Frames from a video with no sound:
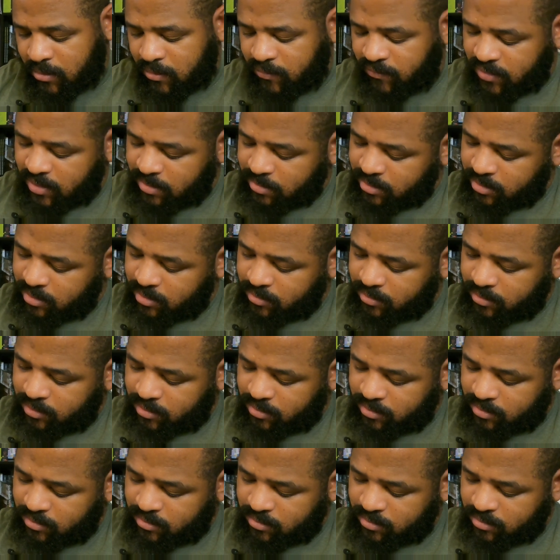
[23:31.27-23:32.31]
my
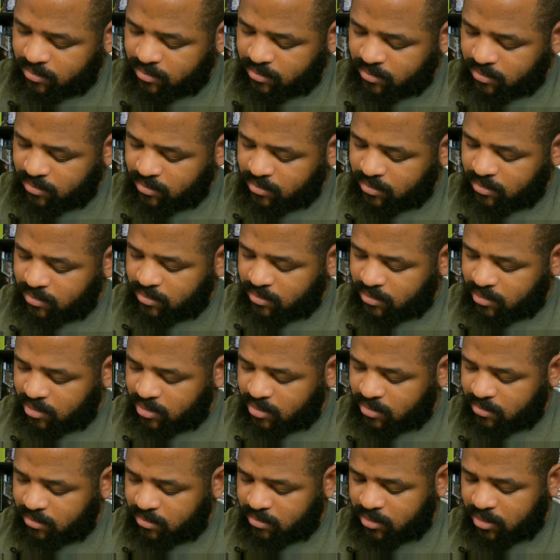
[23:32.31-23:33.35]
notes.
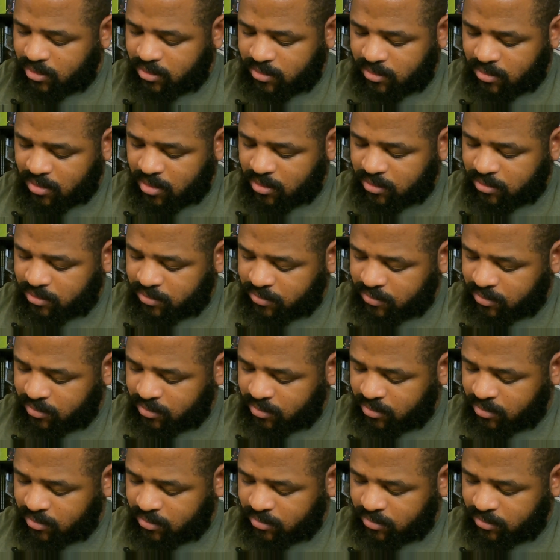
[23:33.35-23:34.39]
Yep, that's Dollar
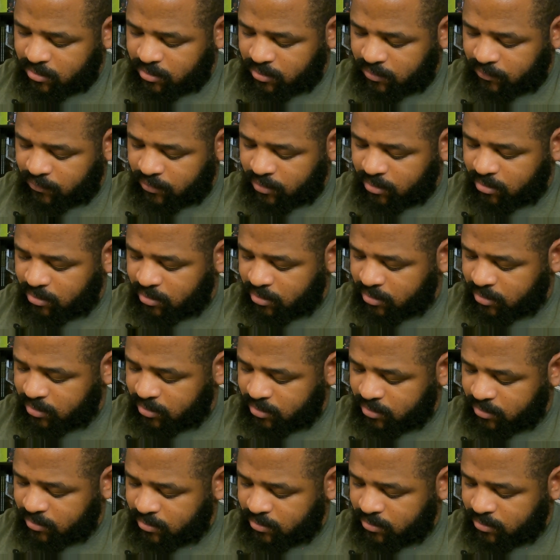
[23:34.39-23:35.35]
Tree, free books.